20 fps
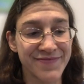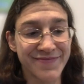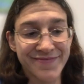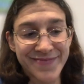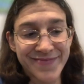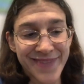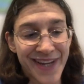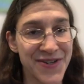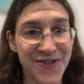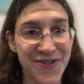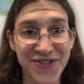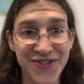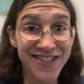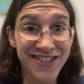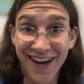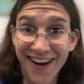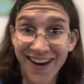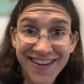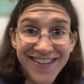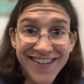I know she's
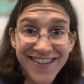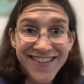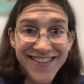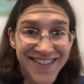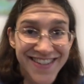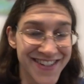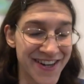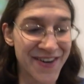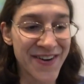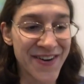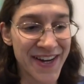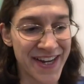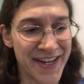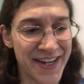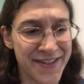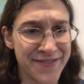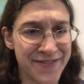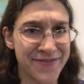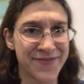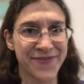young. You know, I
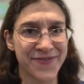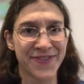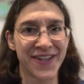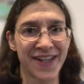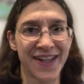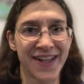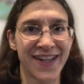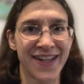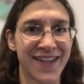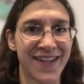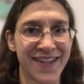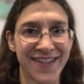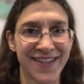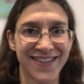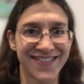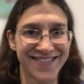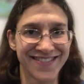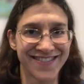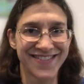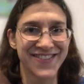have,
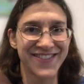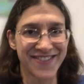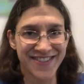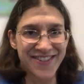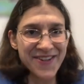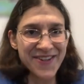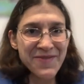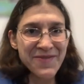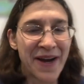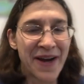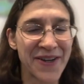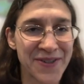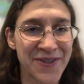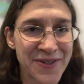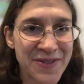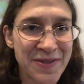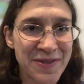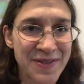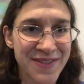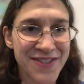you know, my
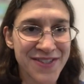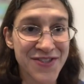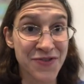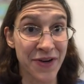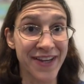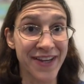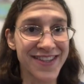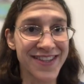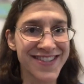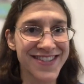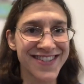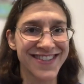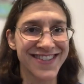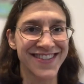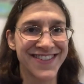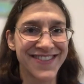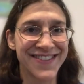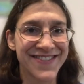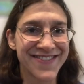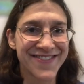own strengths
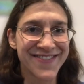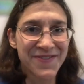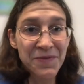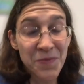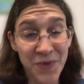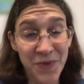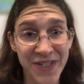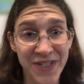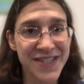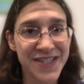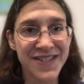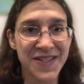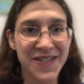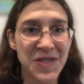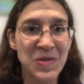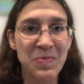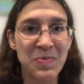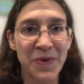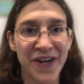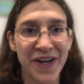and
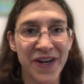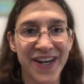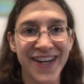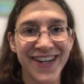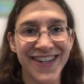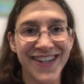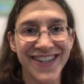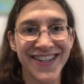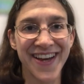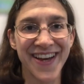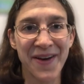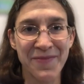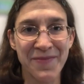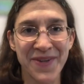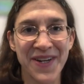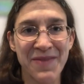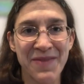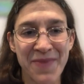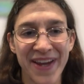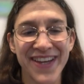weaknesses, but yeah, I'm
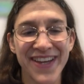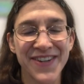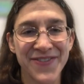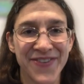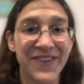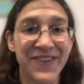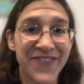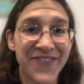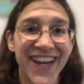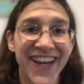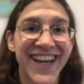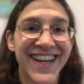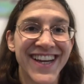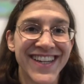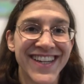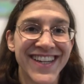gonna make it a fun fight.